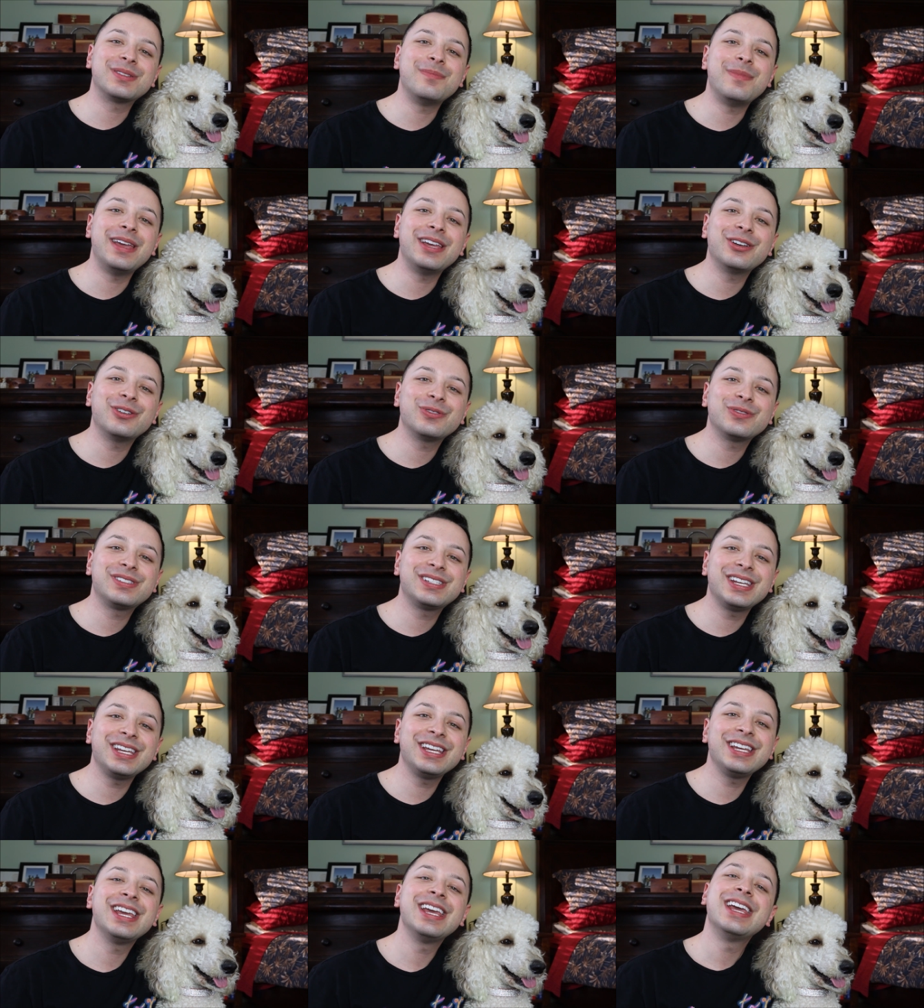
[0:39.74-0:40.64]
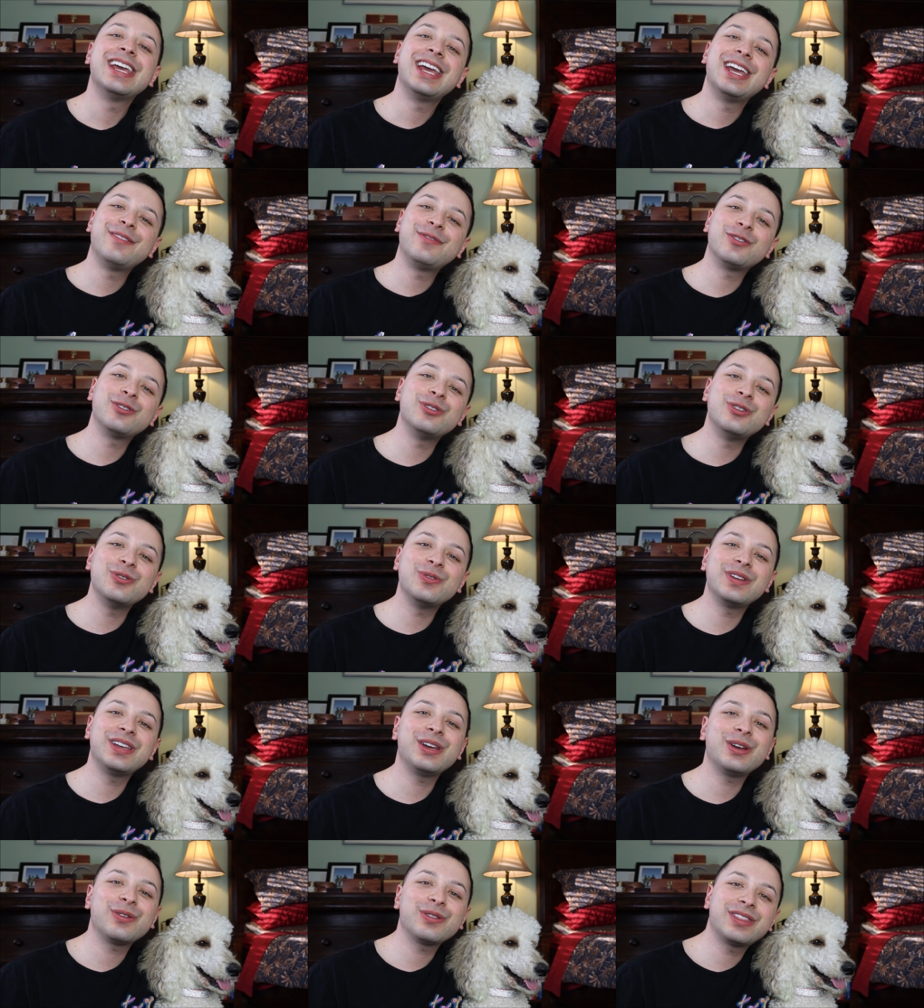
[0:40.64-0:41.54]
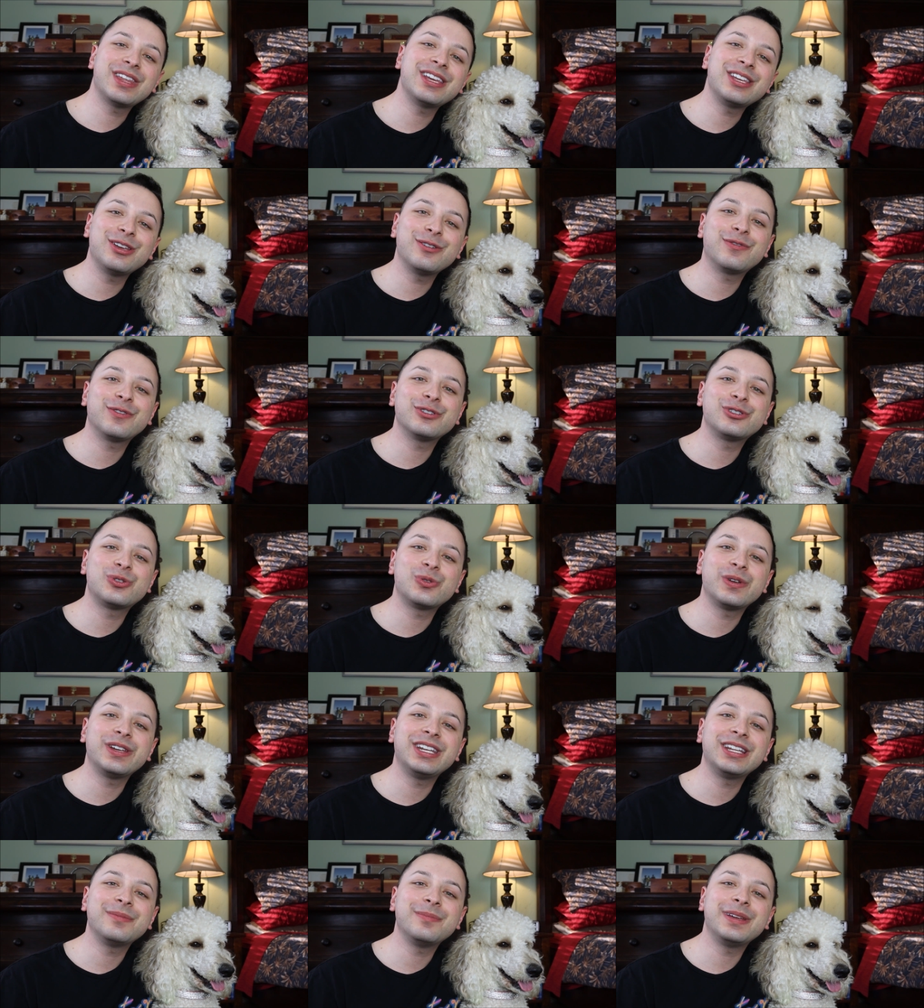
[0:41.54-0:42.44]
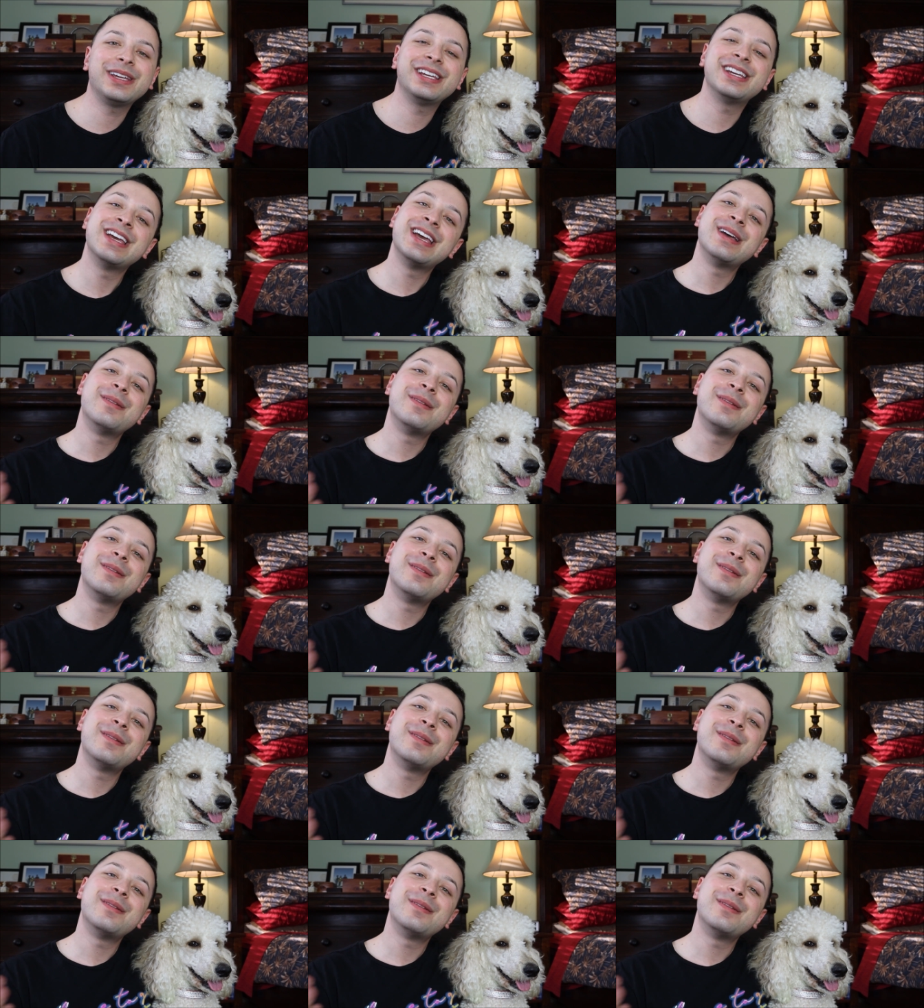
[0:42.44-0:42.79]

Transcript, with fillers: to Mango Tea. If you're new here, thank you for joining me.